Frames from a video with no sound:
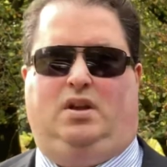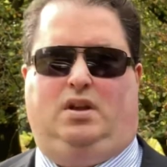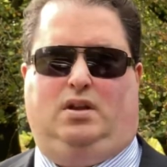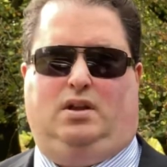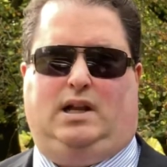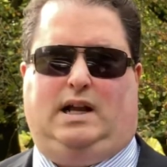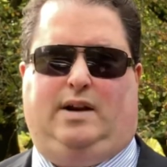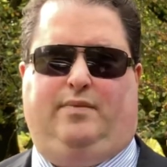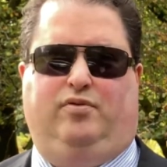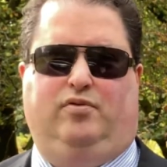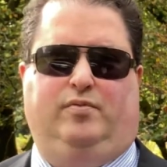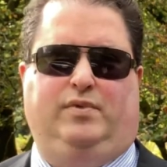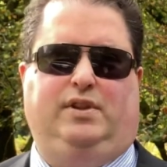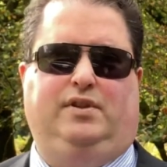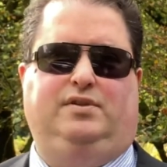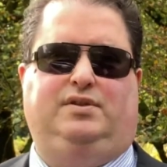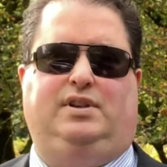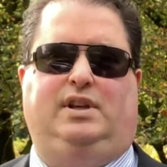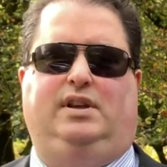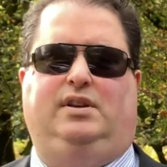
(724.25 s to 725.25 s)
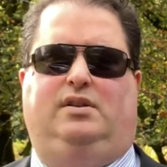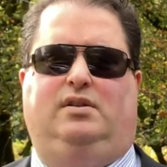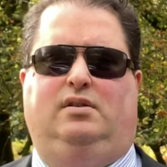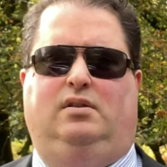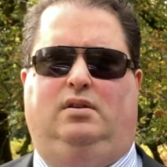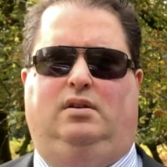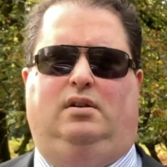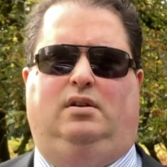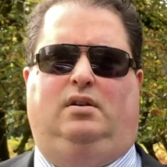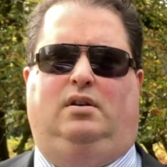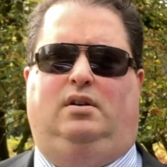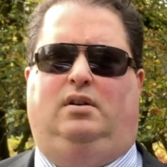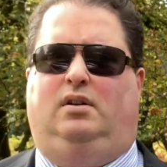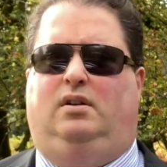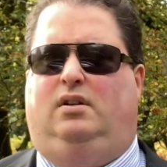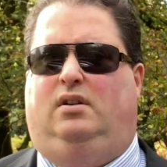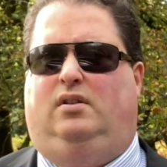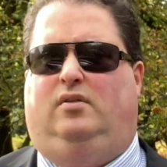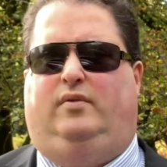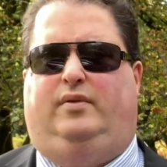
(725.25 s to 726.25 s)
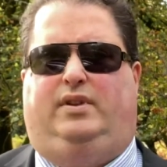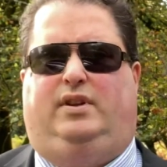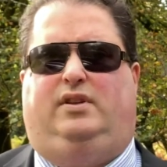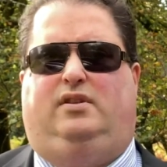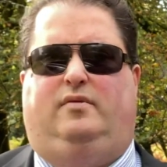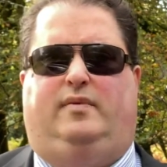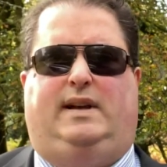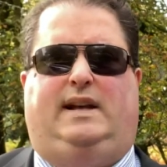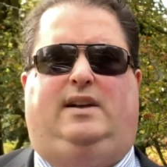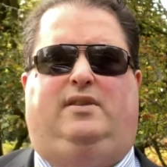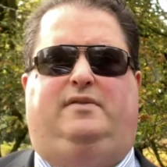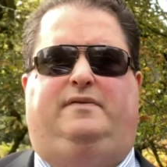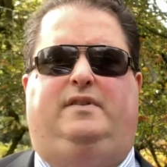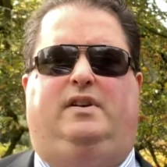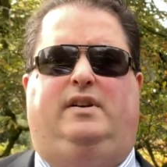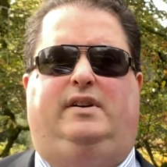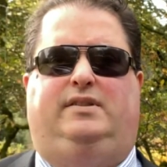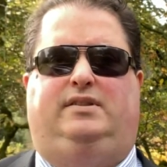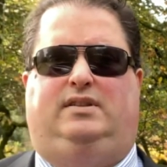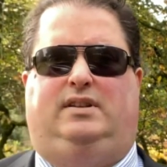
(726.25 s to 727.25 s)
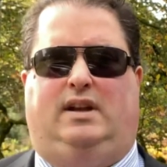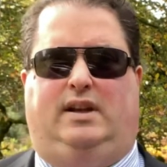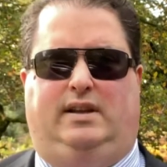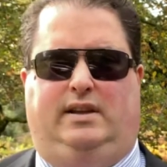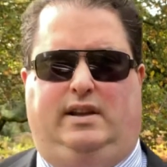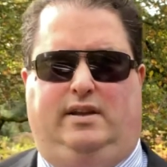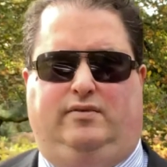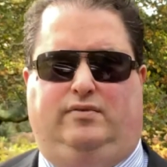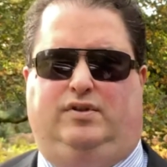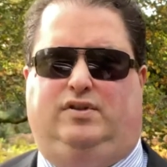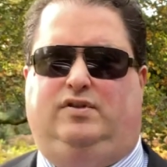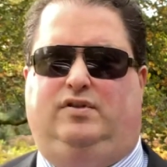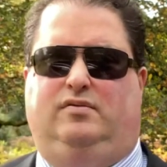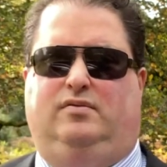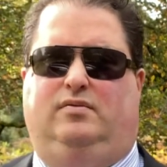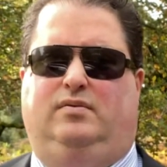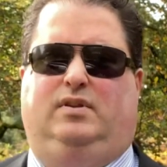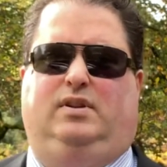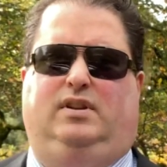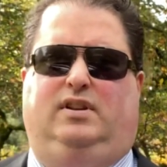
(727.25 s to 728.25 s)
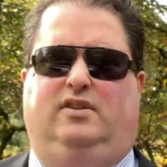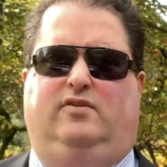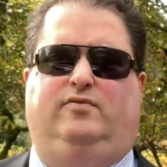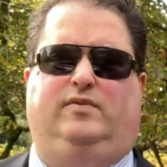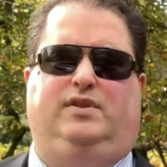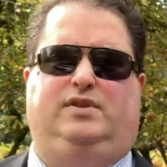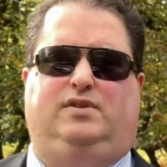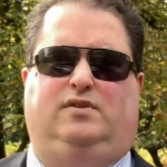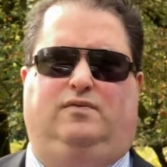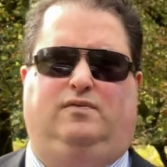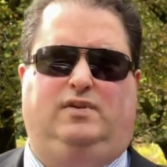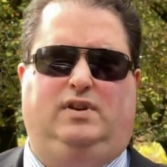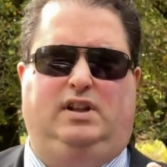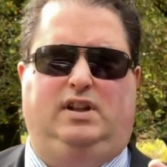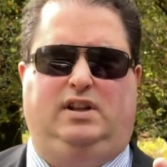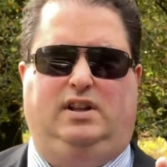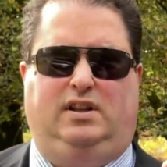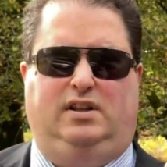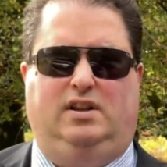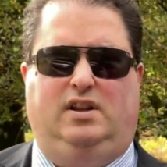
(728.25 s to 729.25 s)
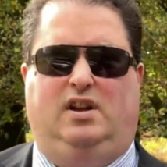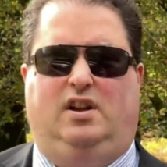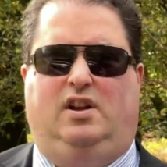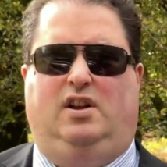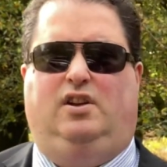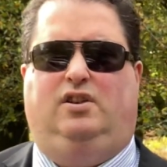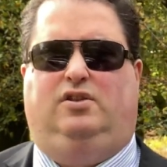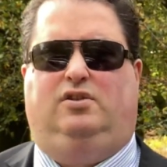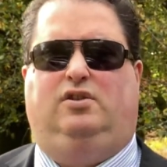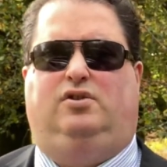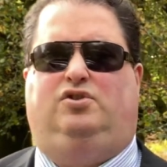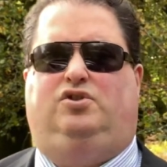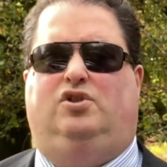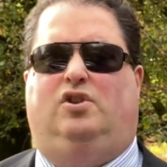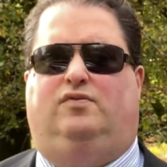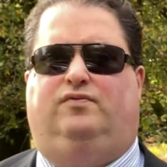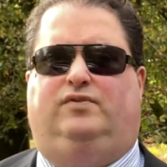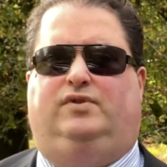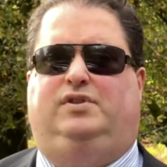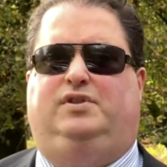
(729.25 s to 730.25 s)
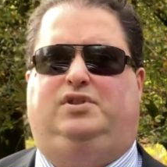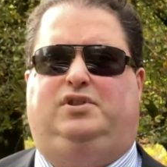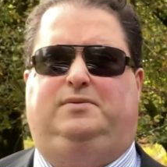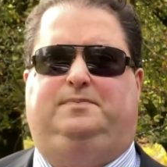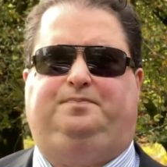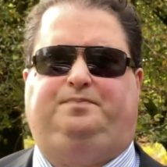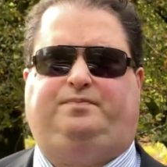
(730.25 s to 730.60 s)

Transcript: Apple Music, within about the first day, it was giving me some really good genres